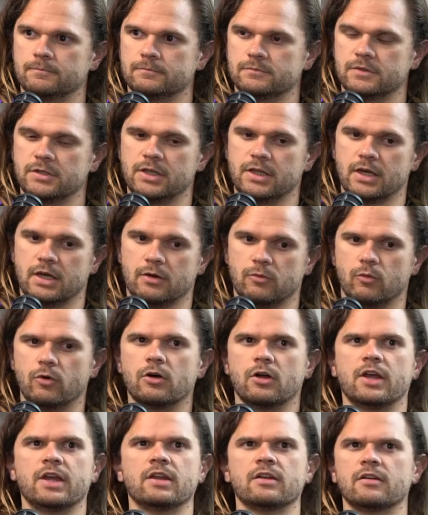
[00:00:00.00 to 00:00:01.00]
Yeah. Well,
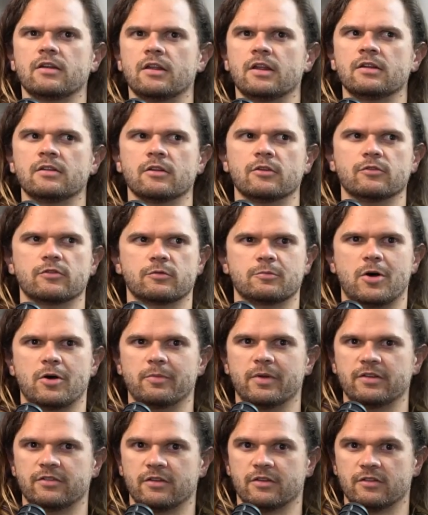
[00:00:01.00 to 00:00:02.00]
and in those small
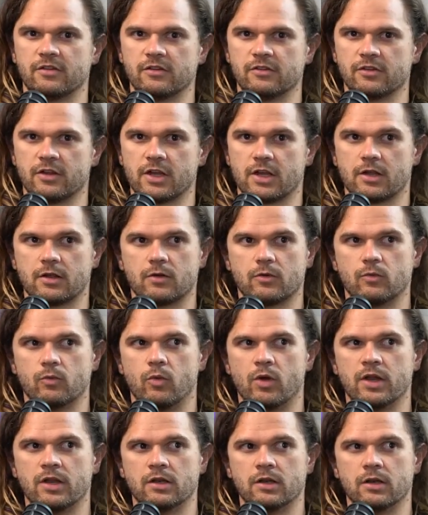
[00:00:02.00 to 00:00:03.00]
businesses, like
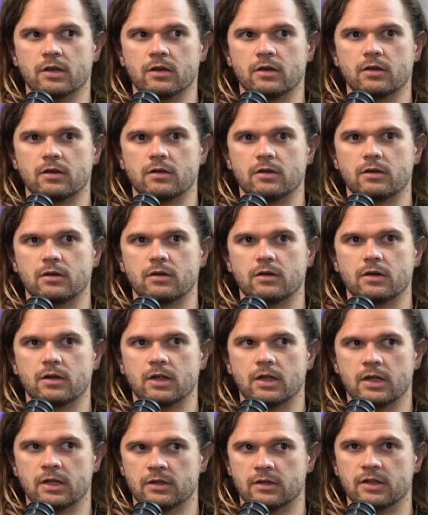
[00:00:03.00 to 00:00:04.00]
when
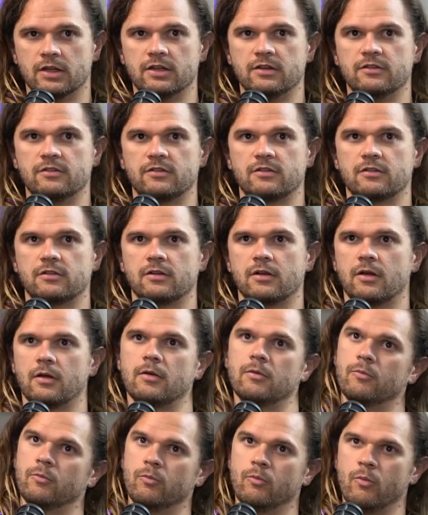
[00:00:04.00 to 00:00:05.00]
at least
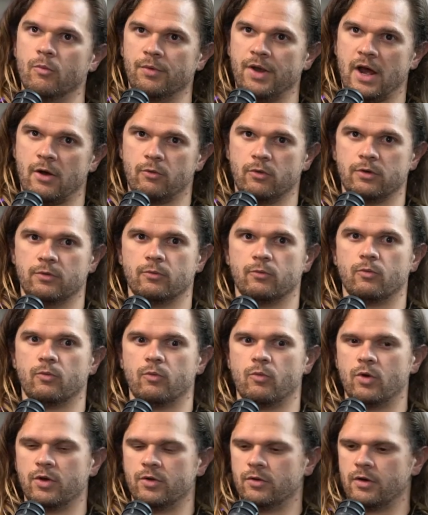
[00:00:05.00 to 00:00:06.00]
now
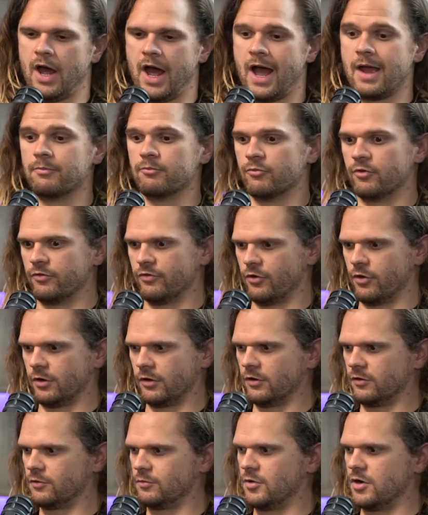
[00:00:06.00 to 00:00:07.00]
when I'm referring to
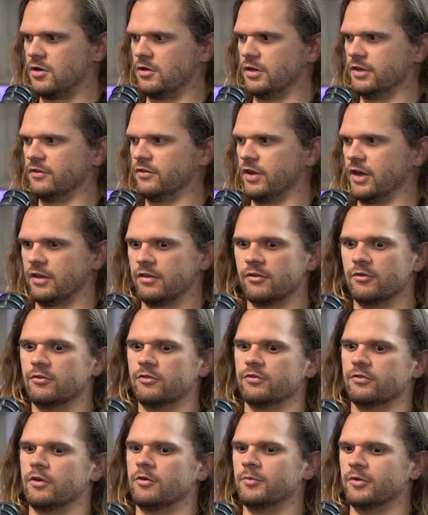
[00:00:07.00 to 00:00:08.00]
small, it's like those
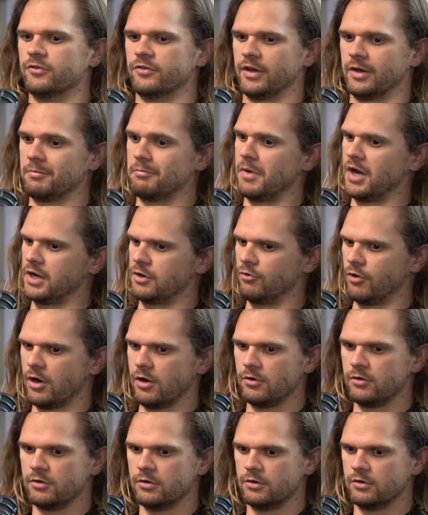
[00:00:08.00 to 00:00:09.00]
almost like
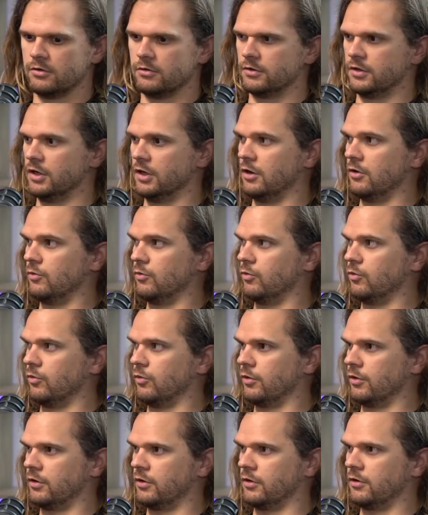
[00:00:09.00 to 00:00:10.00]
micro, where
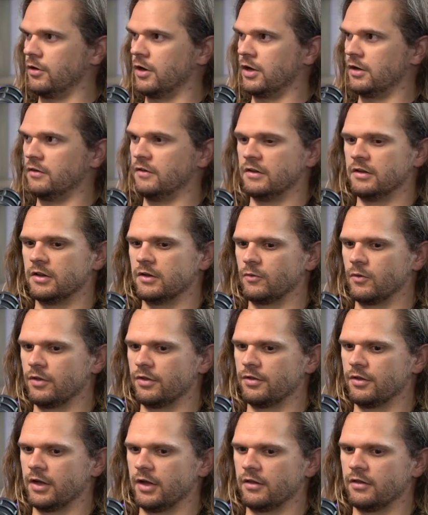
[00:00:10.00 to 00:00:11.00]
you're not dealing with
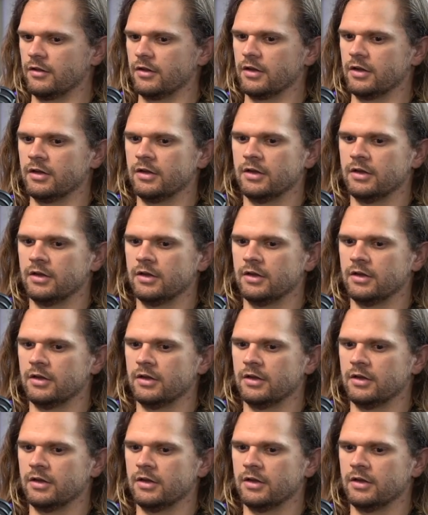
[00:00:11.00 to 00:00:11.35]
like the